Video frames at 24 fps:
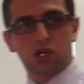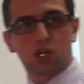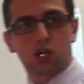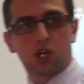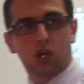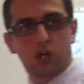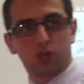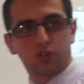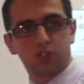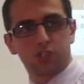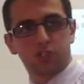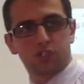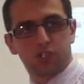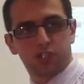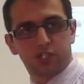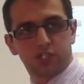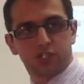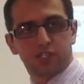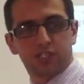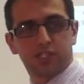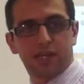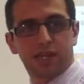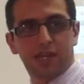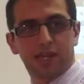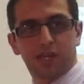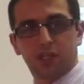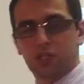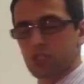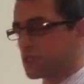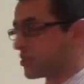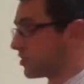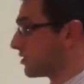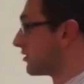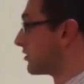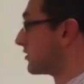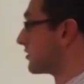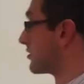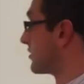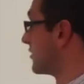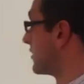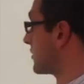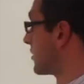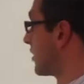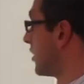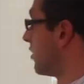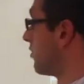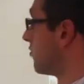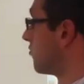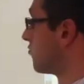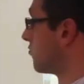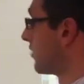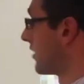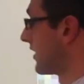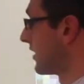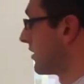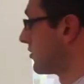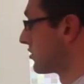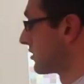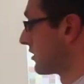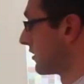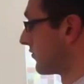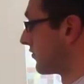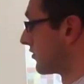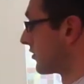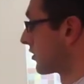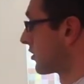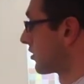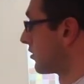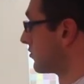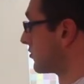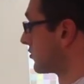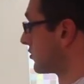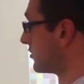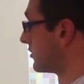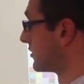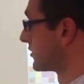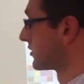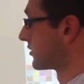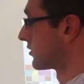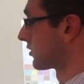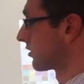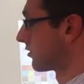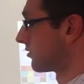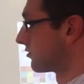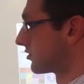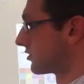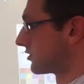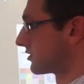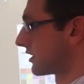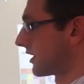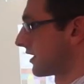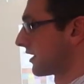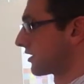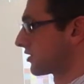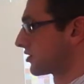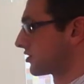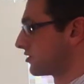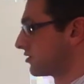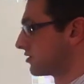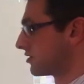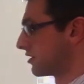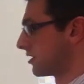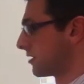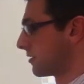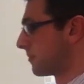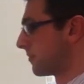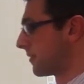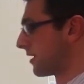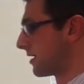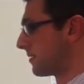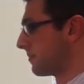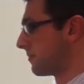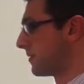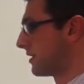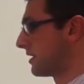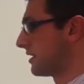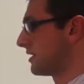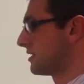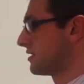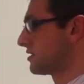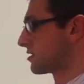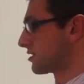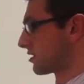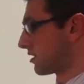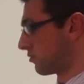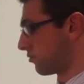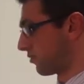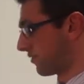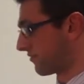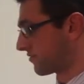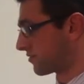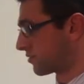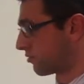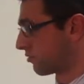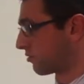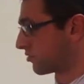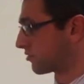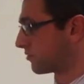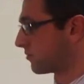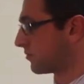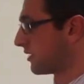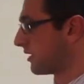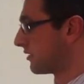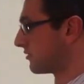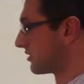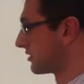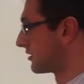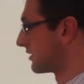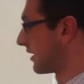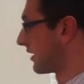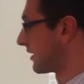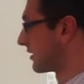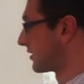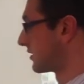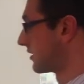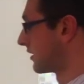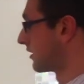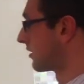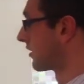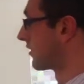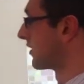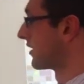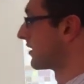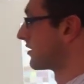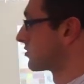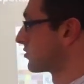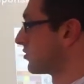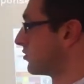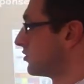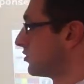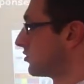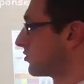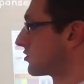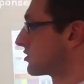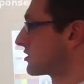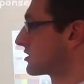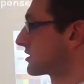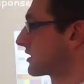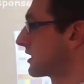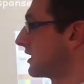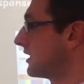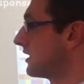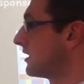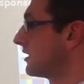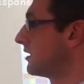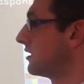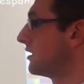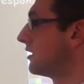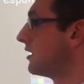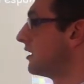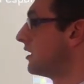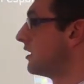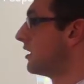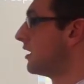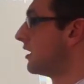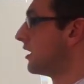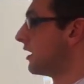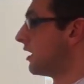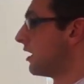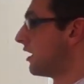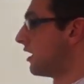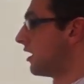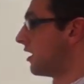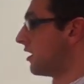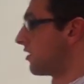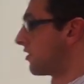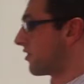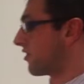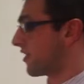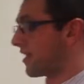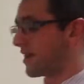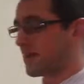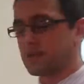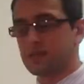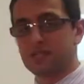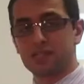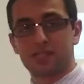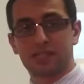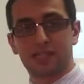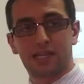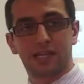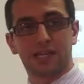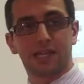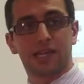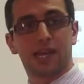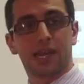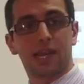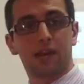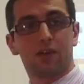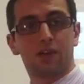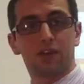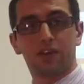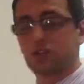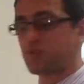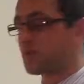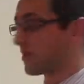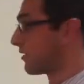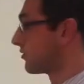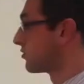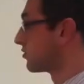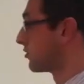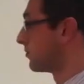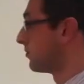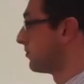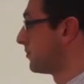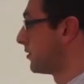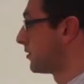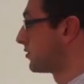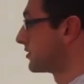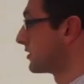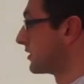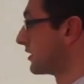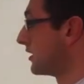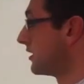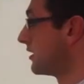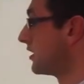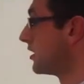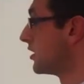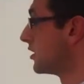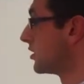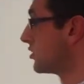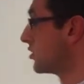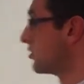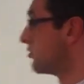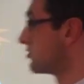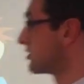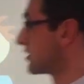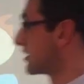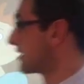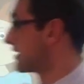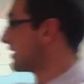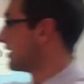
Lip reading: conscious actions. There's a whole range of different conscious actions that it may be. So we've talked about detecting things on your skin. That is then carried around your body using